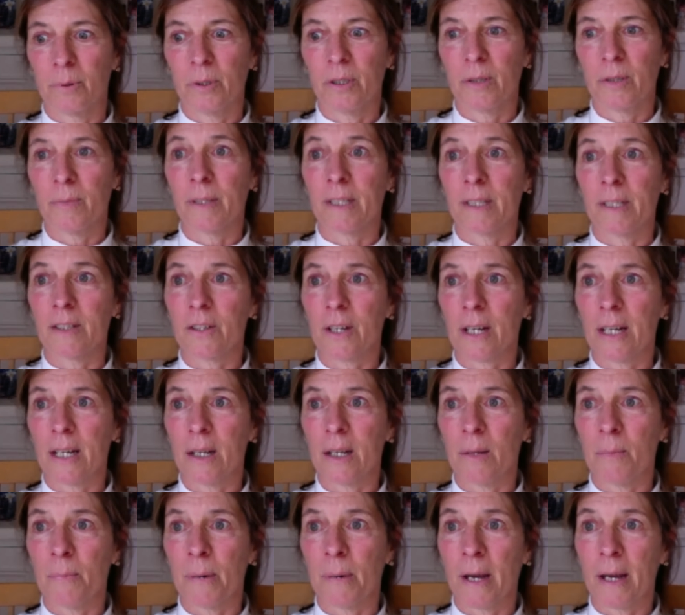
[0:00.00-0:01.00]
pretty much
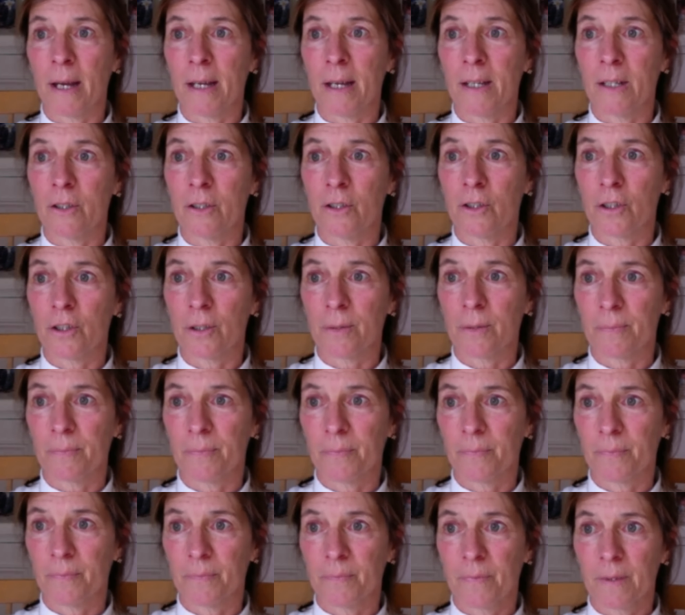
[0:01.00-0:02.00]
any page
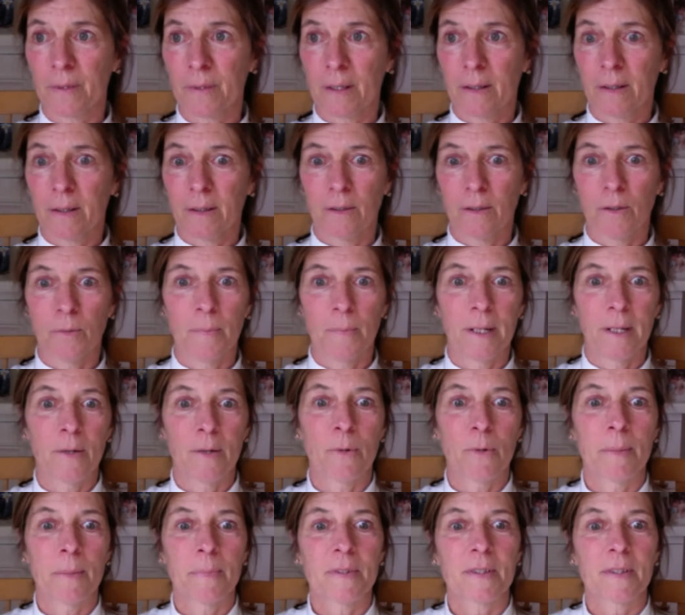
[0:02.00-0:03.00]
on my
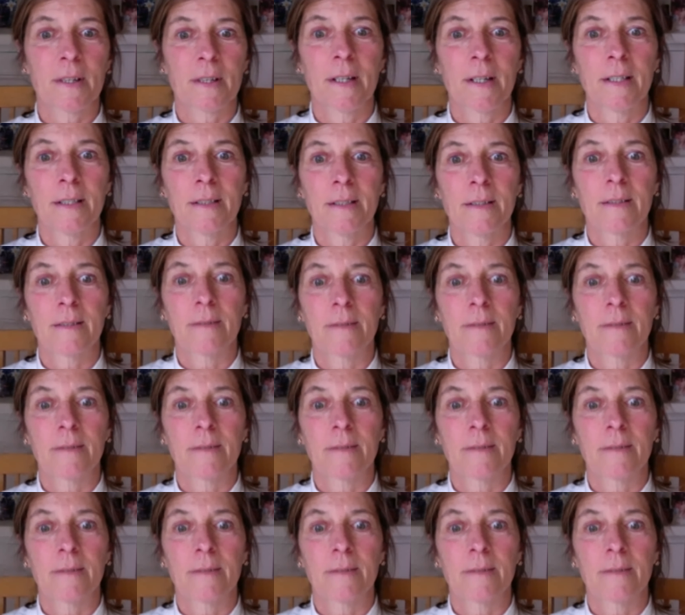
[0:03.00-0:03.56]
website.